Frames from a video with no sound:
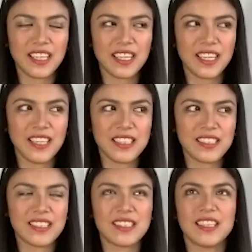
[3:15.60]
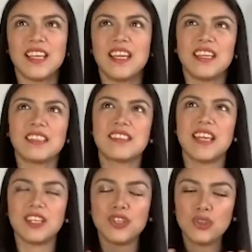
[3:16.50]
it's
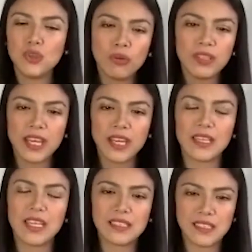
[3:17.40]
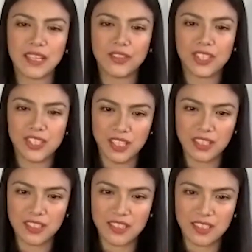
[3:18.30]
that you don't get instant
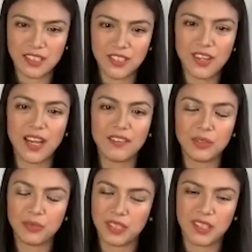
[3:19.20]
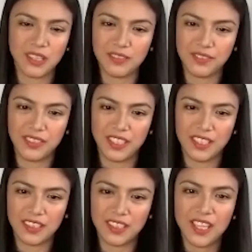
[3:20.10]
results. You have to work hard for
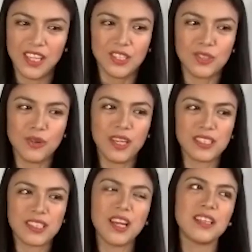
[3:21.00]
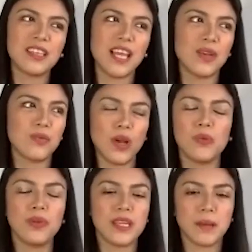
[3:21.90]
it. So it's not like
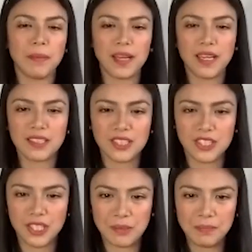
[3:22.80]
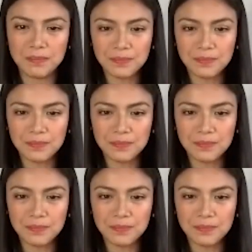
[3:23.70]
1 week ka pa lang sa gym,